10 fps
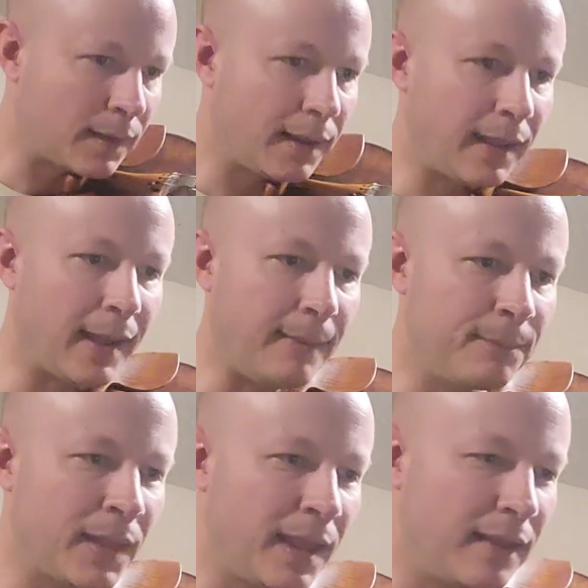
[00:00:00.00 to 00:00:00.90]
Okay,
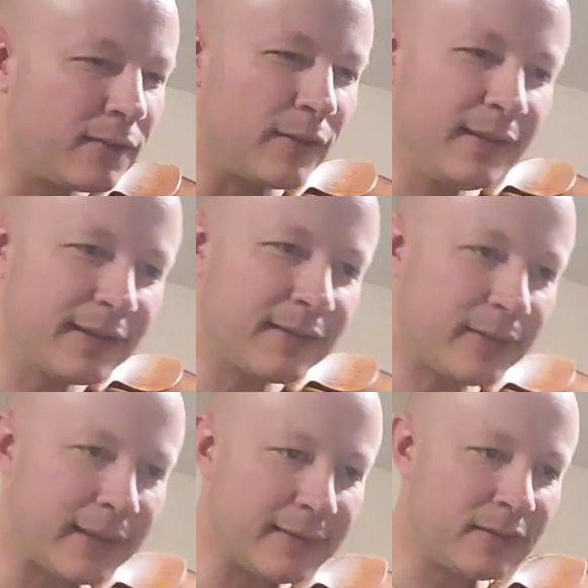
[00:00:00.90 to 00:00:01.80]
so
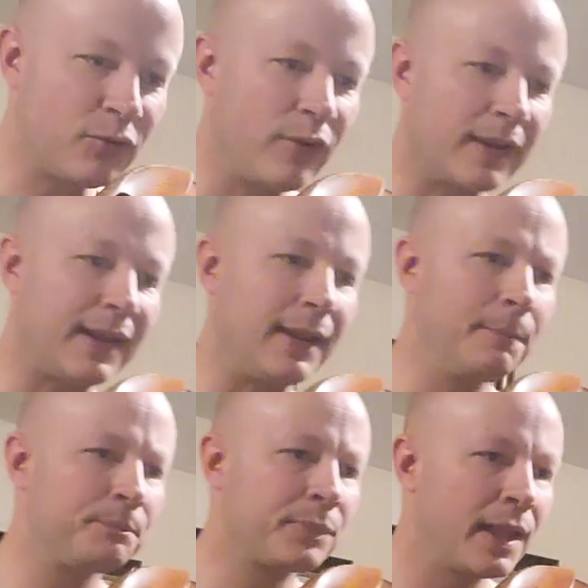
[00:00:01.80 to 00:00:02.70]
this is tricky.